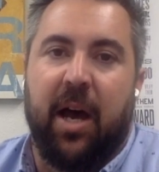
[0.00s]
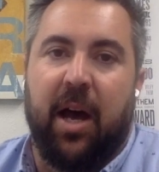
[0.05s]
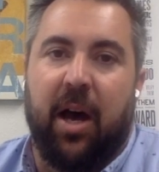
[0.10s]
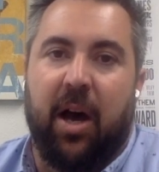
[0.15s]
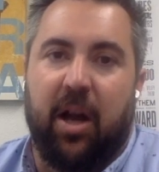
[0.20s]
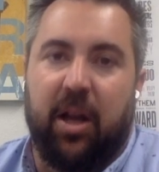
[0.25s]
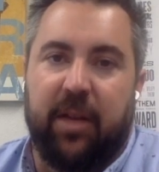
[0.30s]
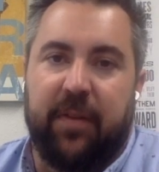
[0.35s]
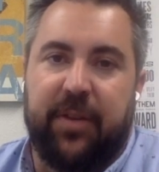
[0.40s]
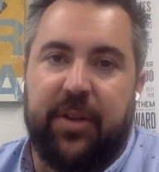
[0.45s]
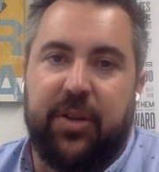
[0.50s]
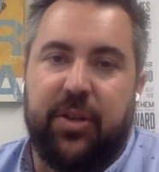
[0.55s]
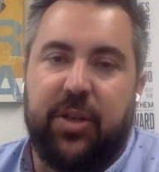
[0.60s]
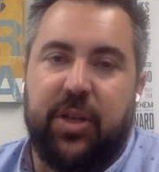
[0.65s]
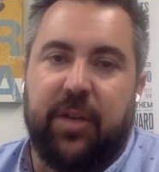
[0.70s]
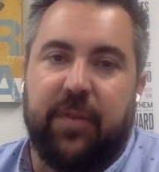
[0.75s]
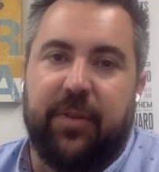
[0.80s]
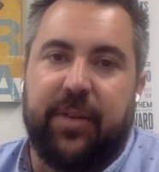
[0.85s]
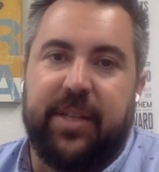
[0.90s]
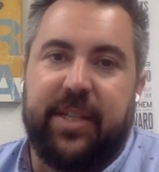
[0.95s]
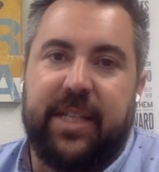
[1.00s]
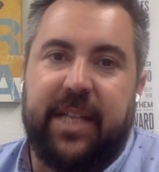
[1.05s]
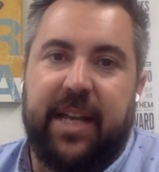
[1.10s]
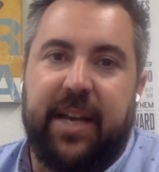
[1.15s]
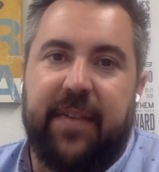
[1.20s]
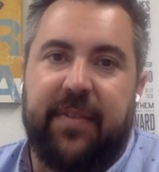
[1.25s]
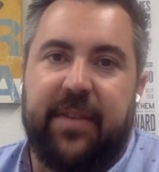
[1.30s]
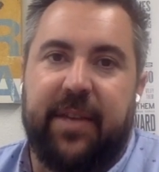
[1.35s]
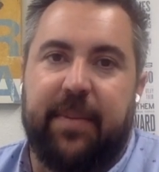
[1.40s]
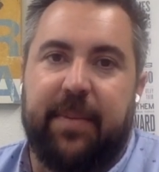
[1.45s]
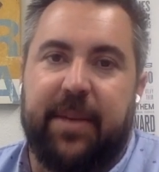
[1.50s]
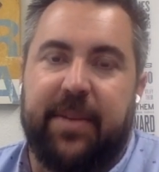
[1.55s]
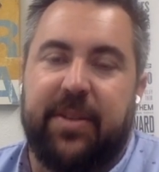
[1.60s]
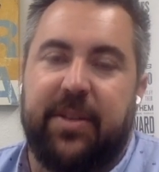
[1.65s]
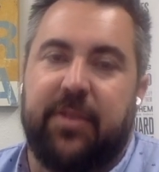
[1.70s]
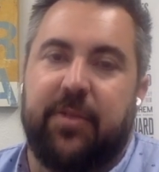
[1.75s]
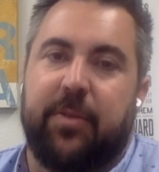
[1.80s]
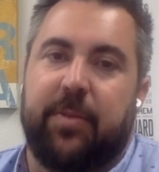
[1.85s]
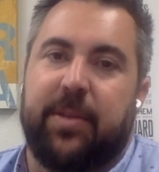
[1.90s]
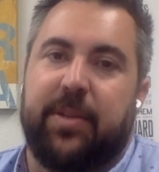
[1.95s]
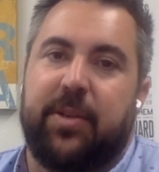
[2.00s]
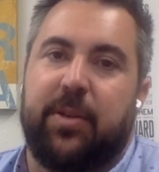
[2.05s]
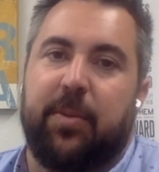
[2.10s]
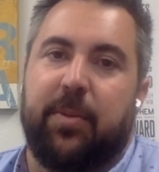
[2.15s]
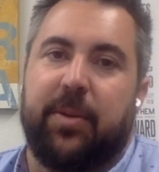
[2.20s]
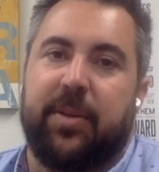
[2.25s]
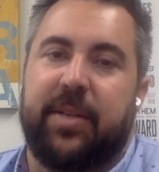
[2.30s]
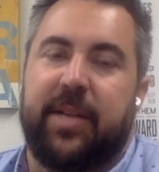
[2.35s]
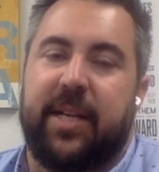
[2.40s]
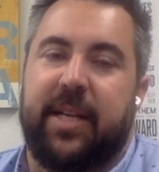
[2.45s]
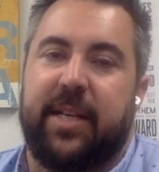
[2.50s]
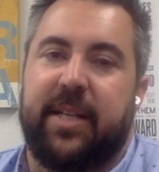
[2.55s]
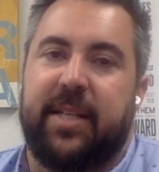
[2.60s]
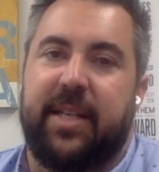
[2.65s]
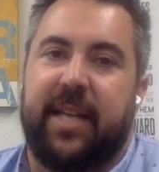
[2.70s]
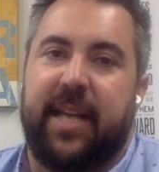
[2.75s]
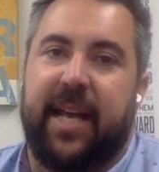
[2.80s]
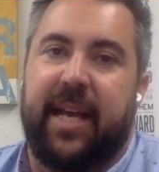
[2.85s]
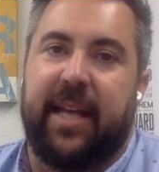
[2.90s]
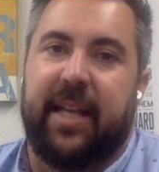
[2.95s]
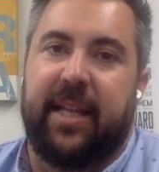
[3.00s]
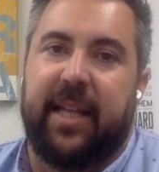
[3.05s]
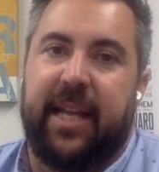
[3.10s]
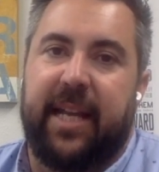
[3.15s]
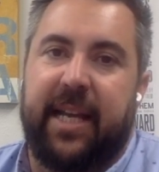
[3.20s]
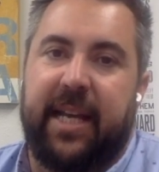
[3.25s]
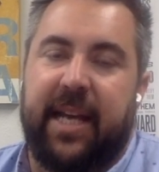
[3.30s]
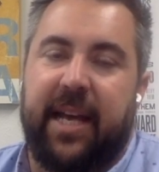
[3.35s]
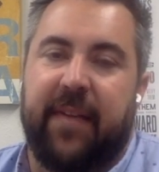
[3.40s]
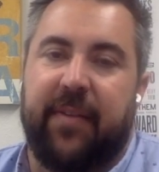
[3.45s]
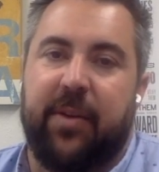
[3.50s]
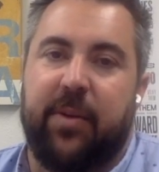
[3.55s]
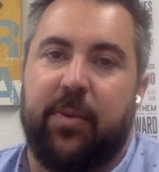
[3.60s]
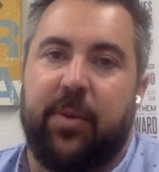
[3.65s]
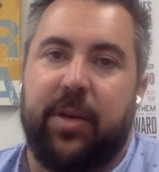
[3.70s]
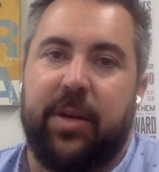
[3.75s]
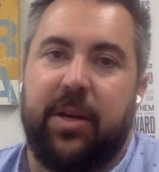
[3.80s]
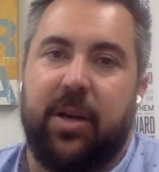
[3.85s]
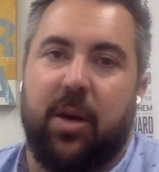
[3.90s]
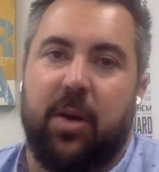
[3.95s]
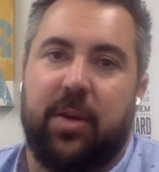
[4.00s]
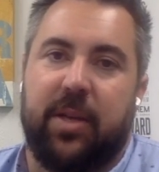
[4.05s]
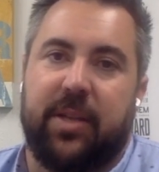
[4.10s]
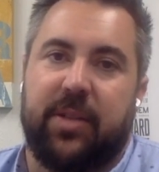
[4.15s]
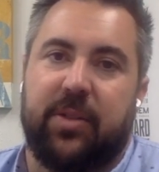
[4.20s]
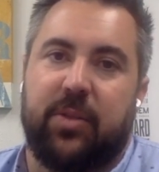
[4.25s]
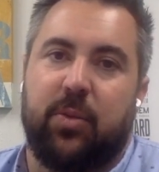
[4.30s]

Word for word: All of you should have received a message from the superintendent today letting everyone know that